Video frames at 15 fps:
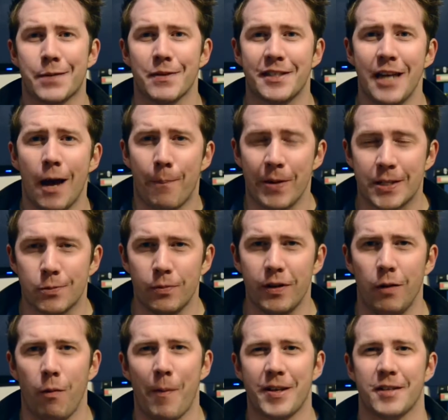what's up? It's
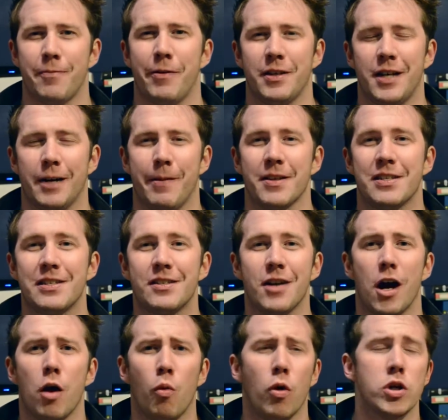Will. We're about to talk about
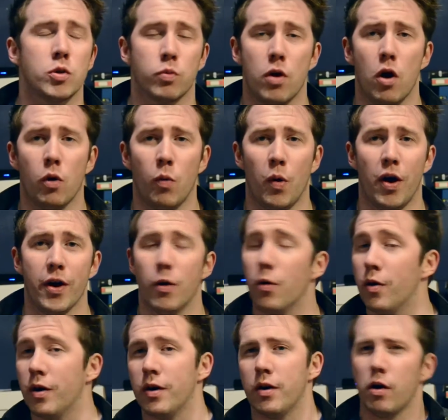Star Wars Rogue One,
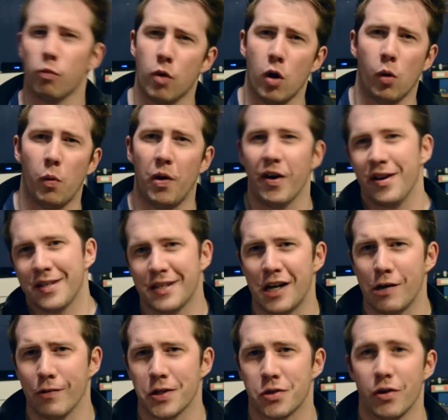or Rogue One, a Star
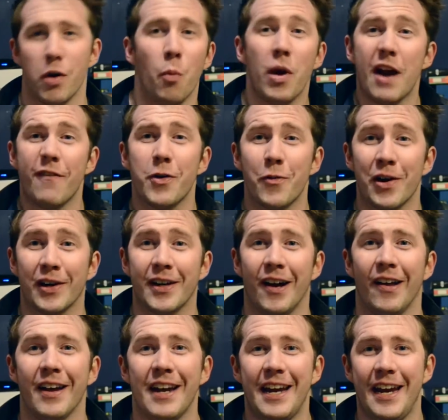Wars story, whatever you want to
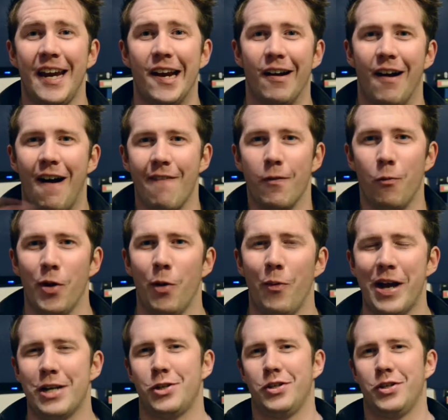call it, here on The Will West